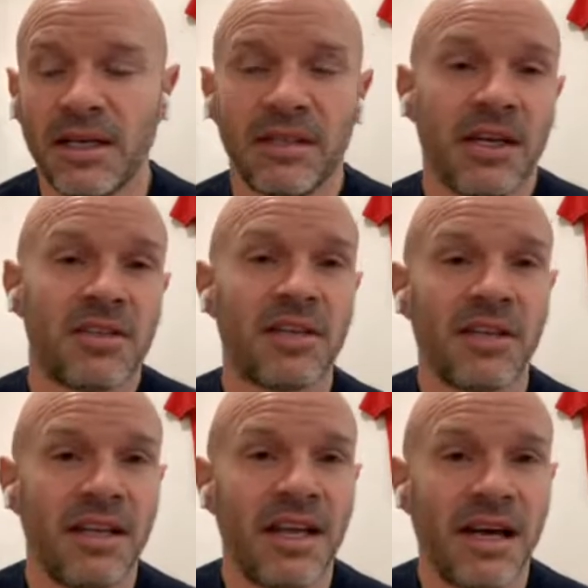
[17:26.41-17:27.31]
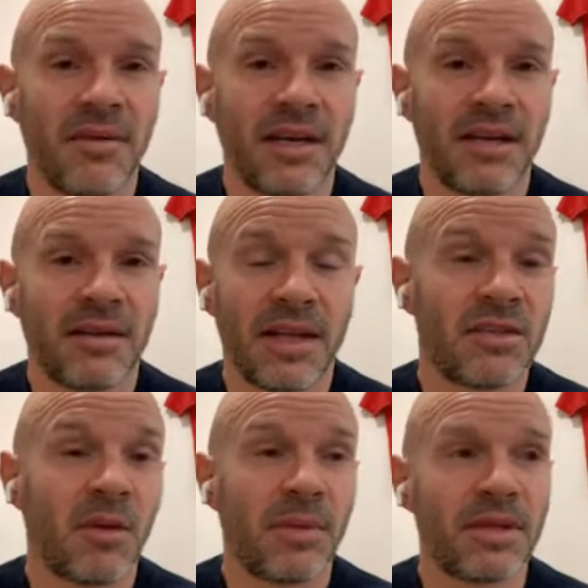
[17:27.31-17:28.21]
And suddenly now they're
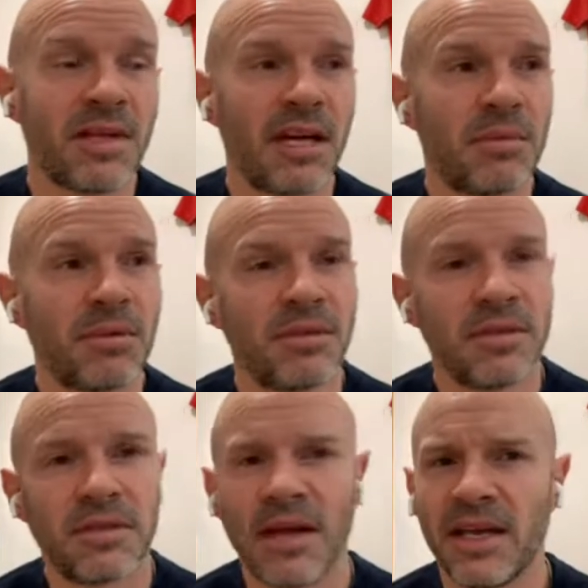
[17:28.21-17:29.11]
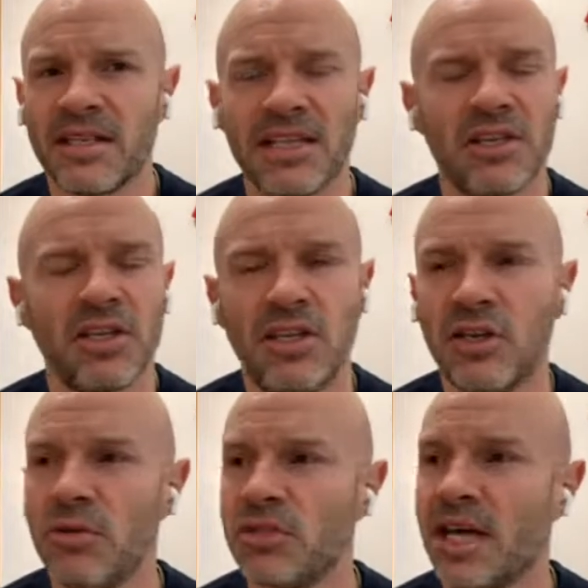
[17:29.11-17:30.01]
top of the table. So it's a
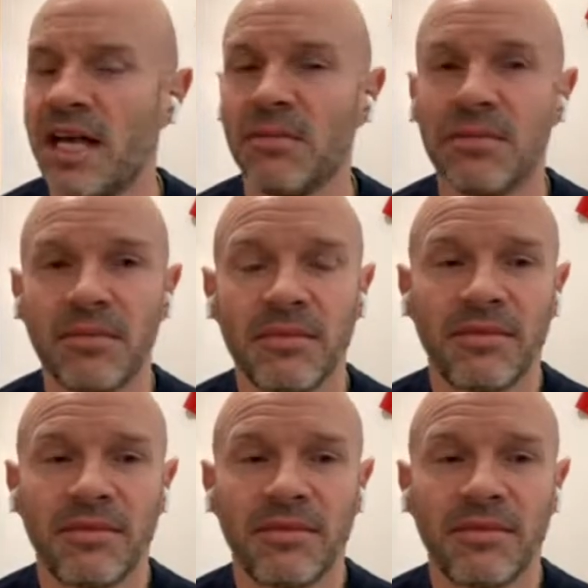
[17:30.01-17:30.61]
huge game.